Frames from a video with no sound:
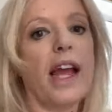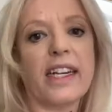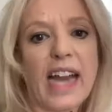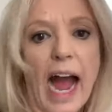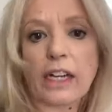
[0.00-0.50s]

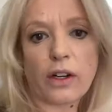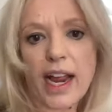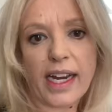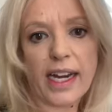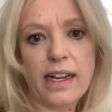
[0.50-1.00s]

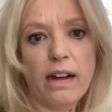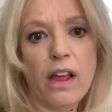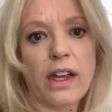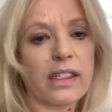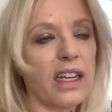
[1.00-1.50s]
indoctrinated
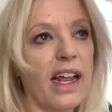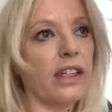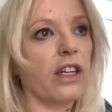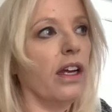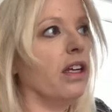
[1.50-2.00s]
to
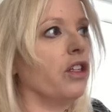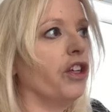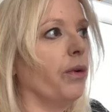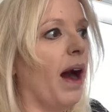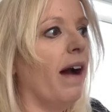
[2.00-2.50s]
to
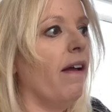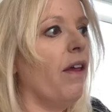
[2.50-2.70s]
to uh,